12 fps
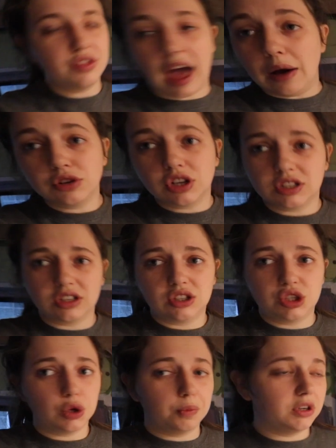that was just a
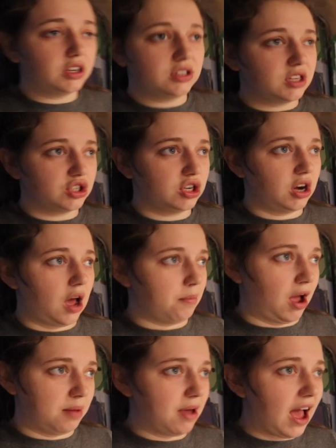stupid decision on
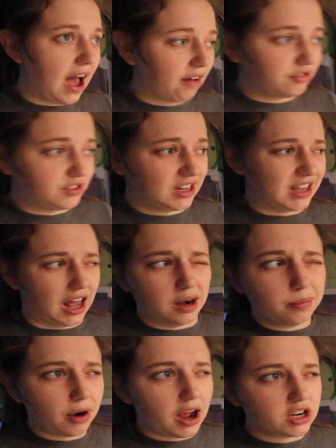my behalf to get a
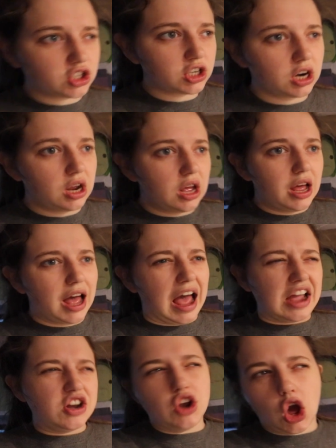brush.
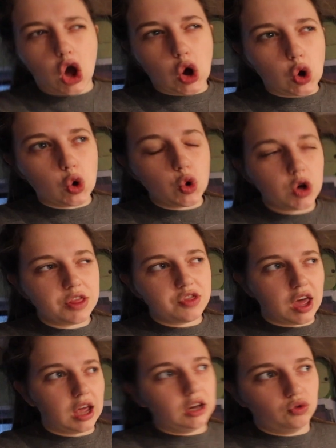I know
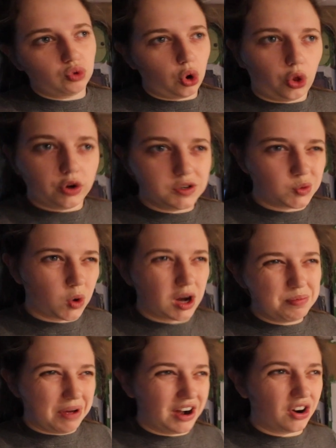that rollers work
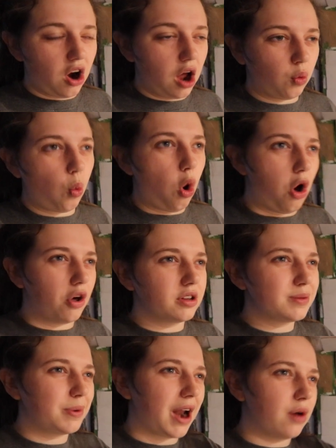better on
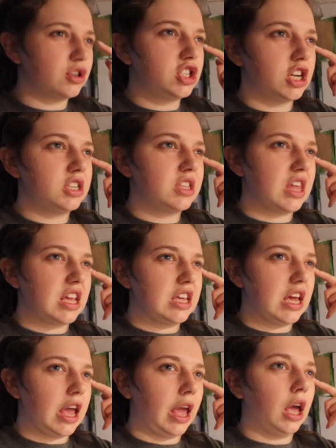walls, but I was just
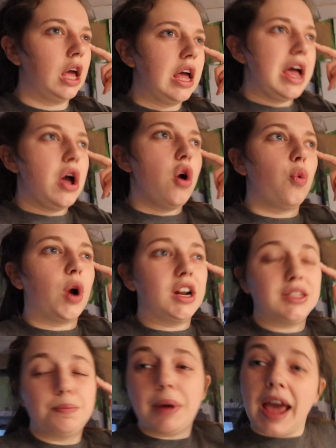thinking where
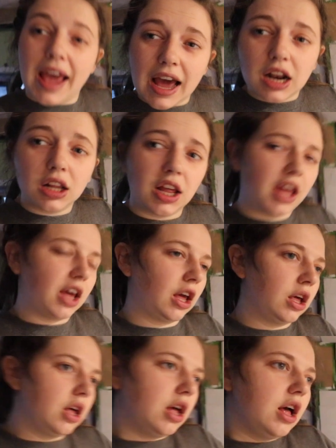it's
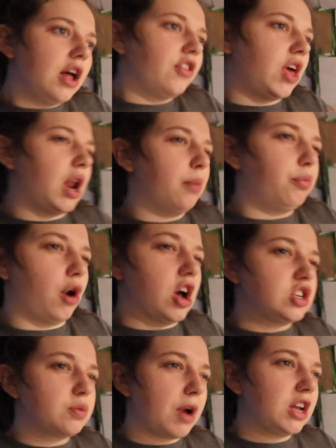paneling that a
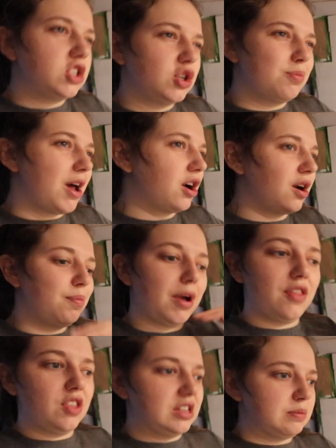brush might do better,
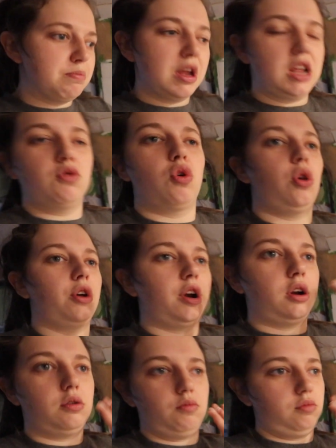but this mini
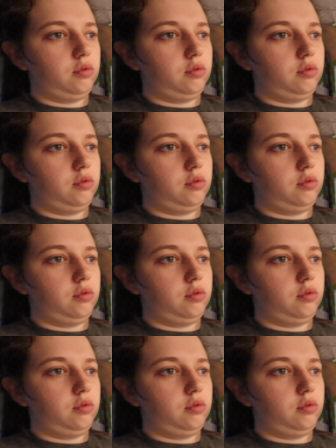roller